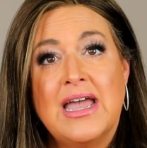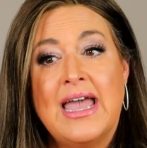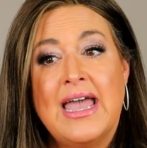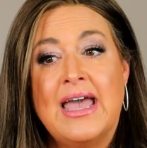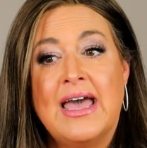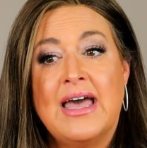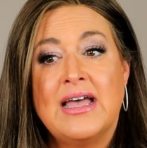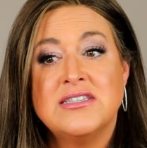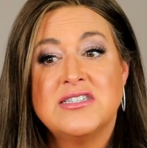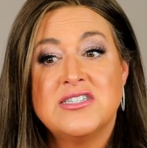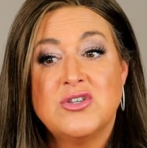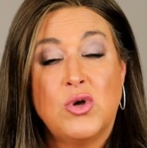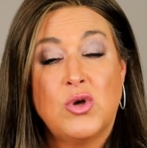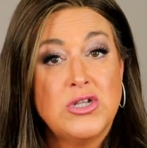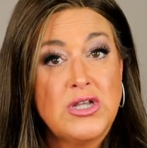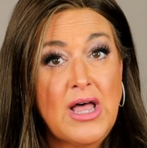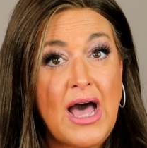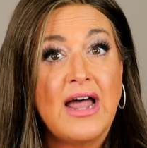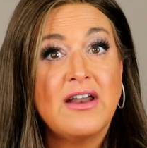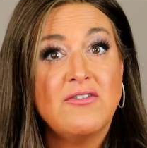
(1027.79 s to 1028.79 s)
and so
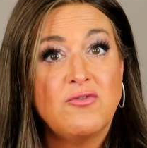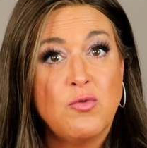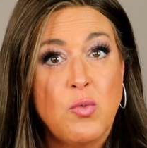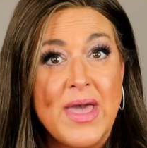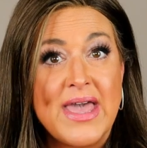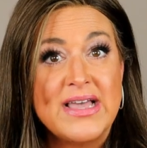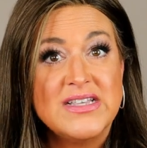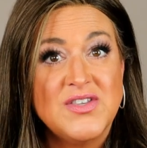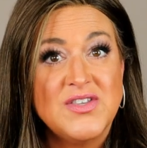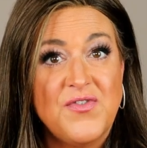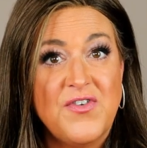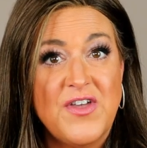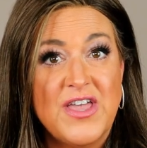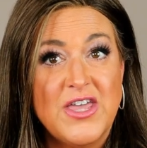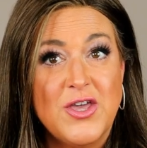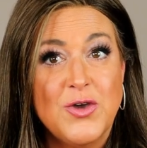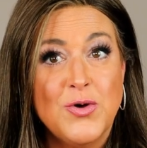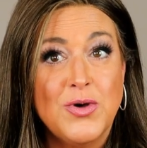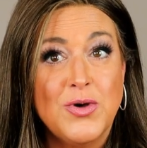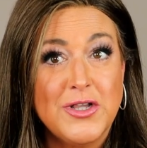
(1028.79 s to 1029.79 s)
a lot of wigs
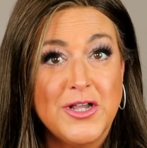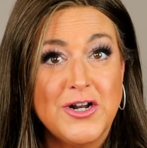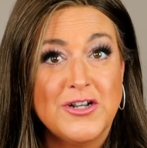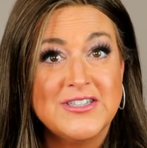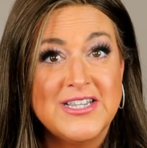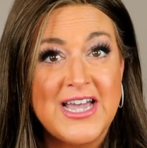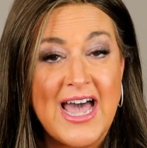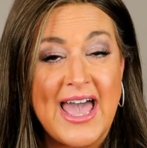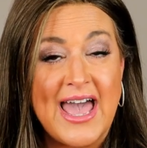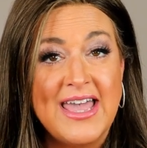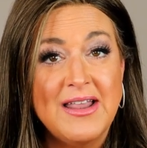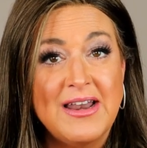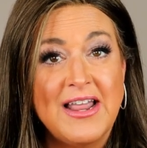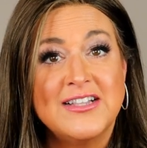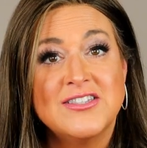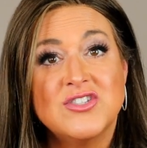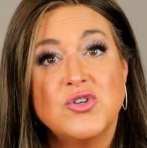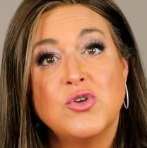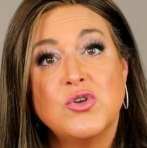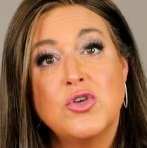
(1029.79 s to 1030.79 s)
fit you a little tight,
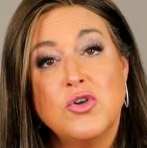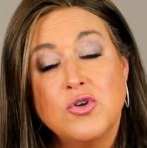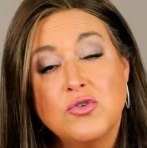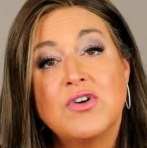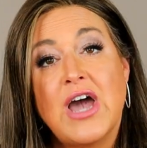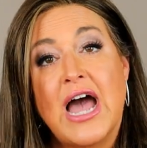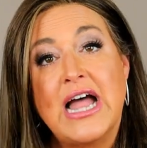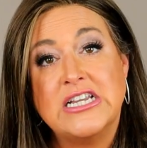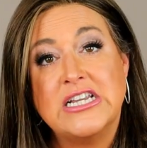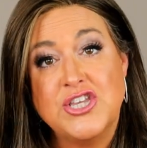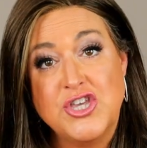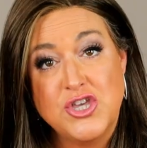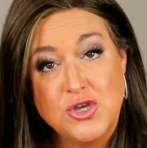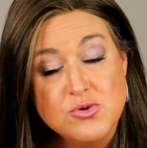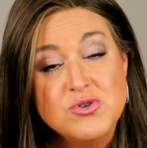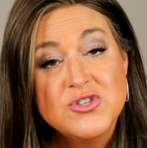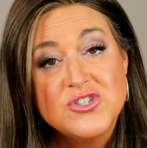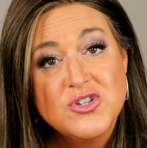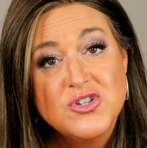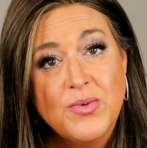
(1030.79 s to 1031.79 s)
and so you've gotten
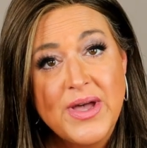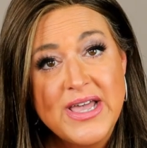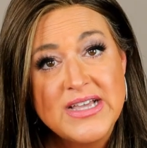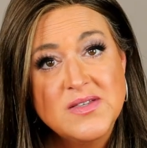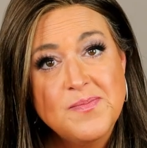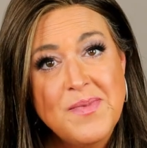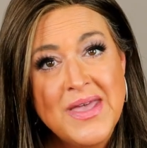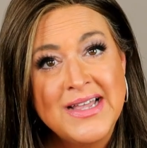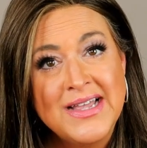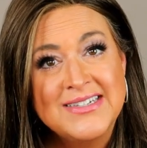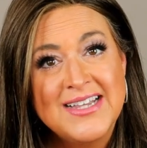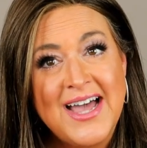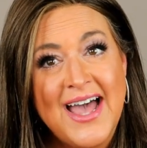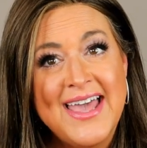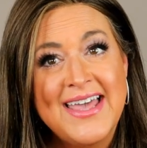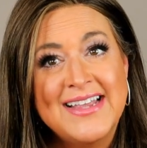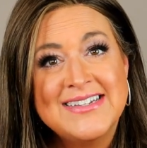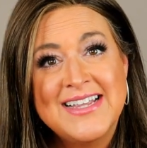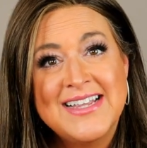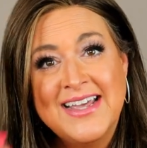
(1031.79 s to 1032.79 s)
used to wigs being
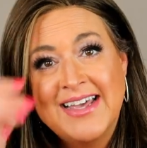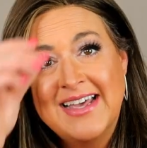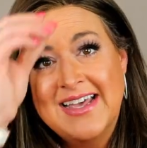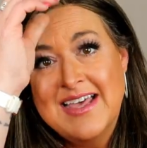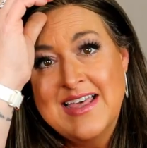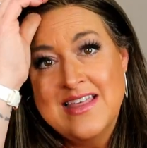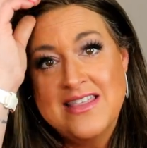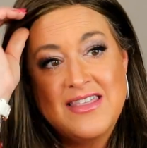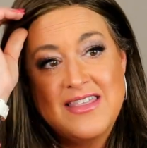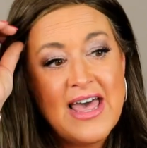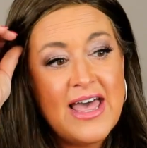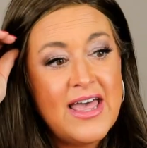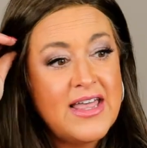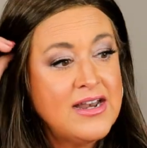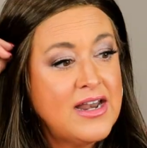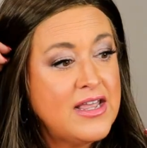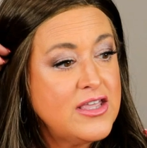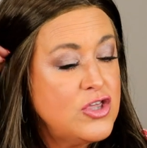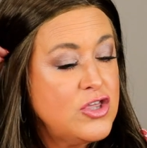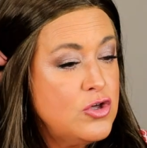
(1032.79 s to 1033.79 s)
tight,
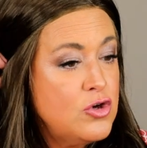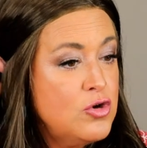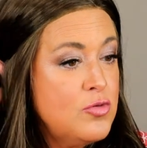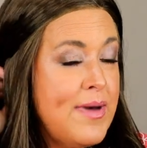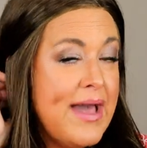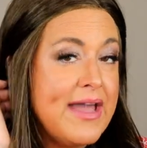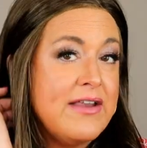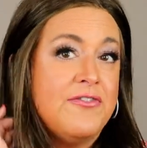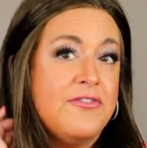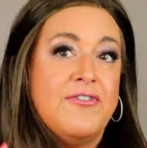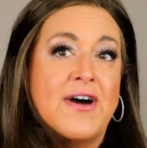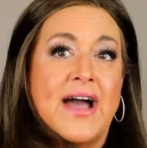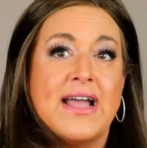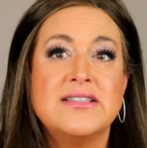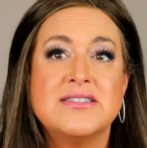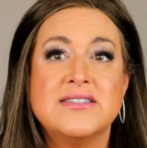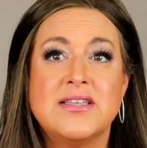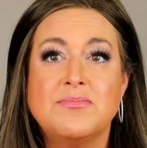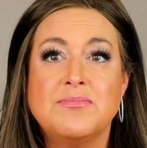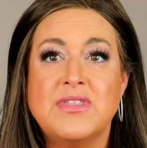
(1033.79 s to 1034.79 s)
then you might
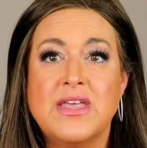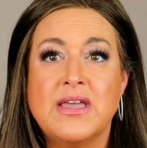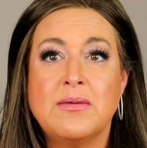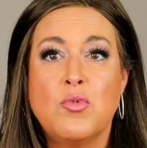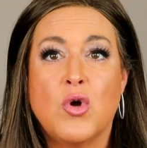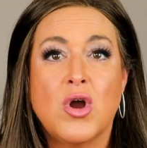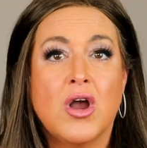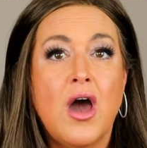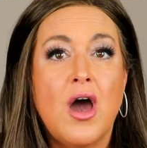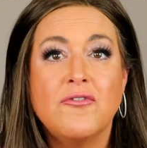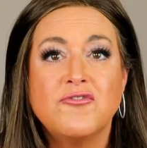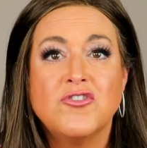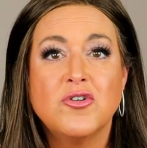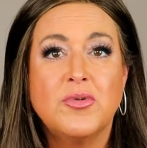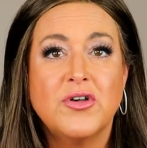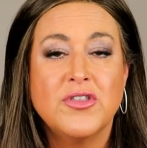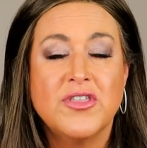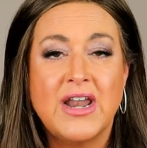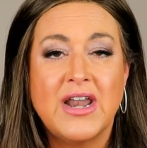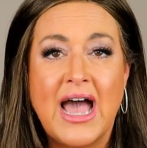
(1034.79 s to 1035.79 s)
find something more
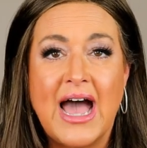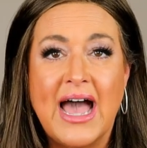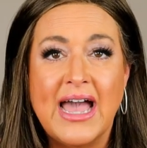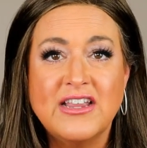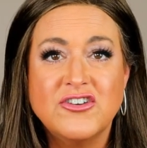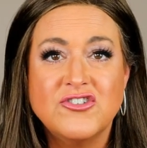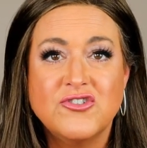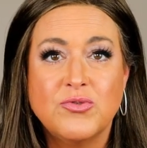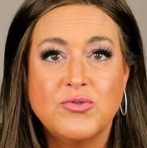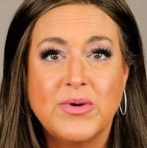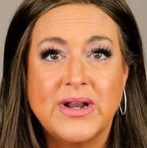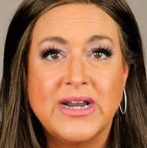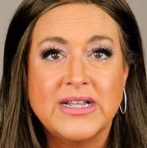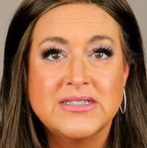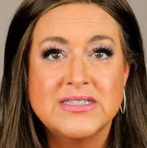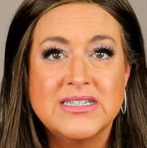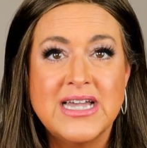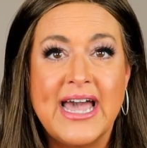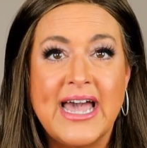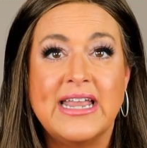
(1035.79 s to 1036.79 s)
comfortable than I do when
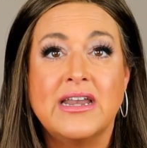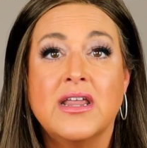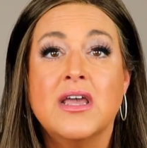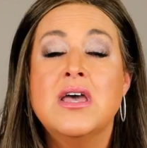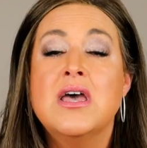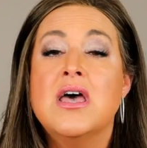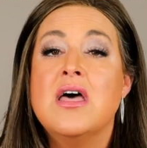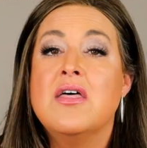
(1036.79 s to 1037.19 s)
it's tight.